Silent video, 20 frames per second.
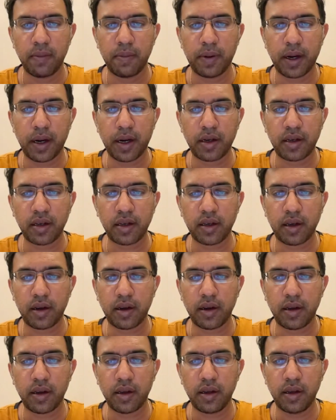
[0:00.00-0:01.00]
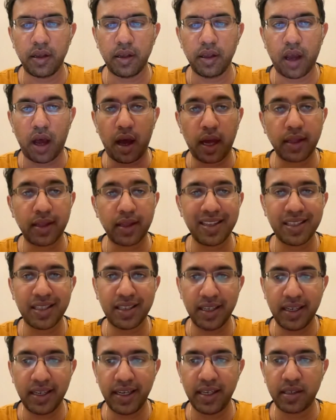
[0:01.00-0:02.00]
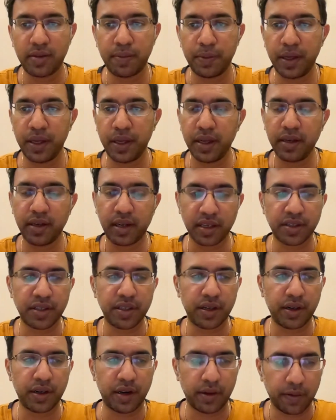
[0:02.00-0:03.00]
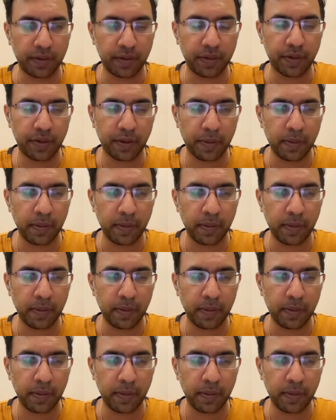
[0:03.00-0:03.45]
but are these leads being nurtured enough?